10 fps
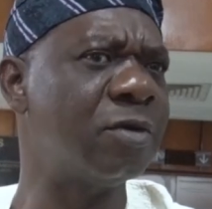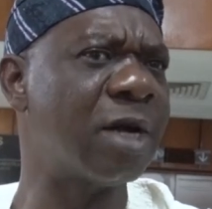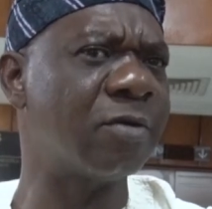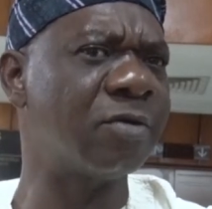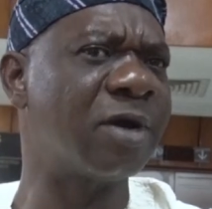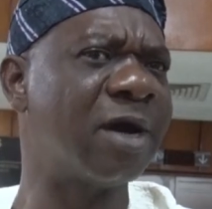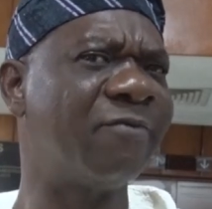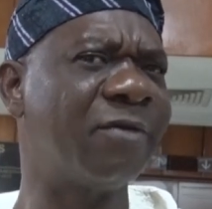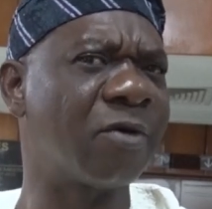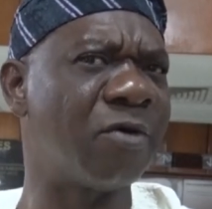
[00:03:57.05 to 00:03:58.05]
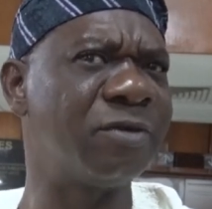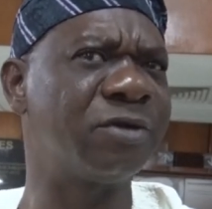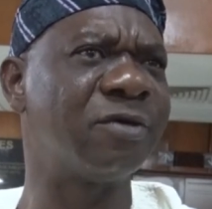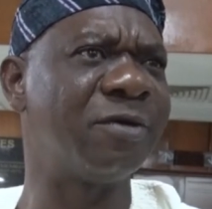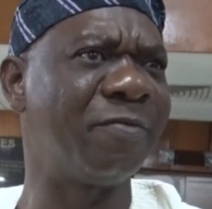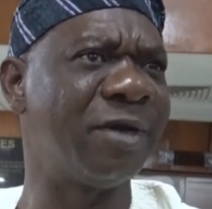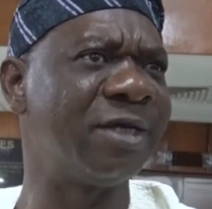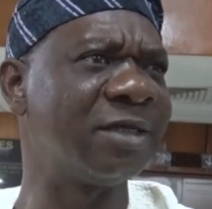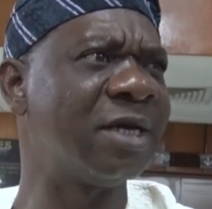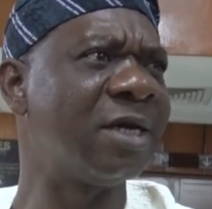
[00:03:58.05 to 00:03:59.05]
You are going to have a commission in
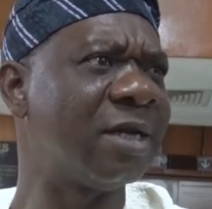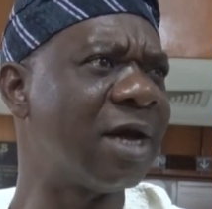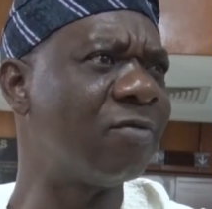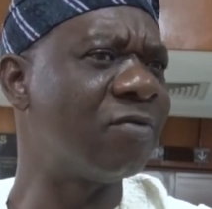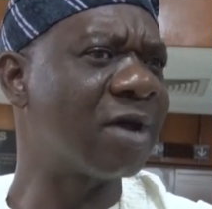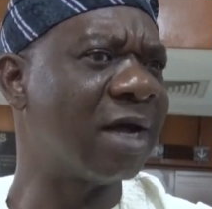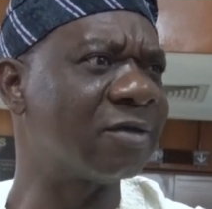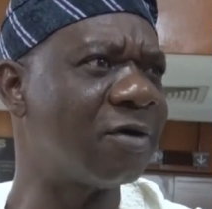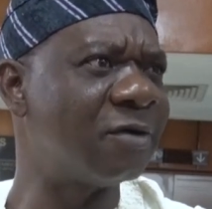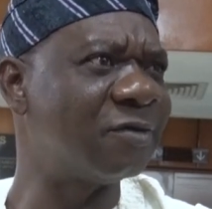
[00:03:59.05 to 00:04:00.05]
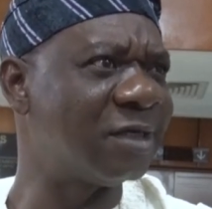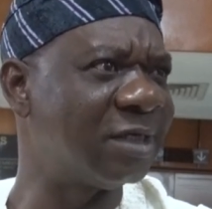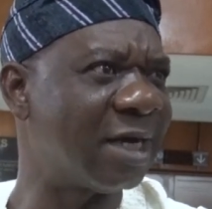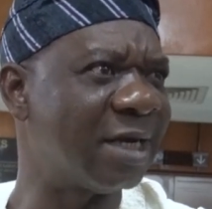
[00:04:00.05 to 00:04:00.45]
place that will look at all these,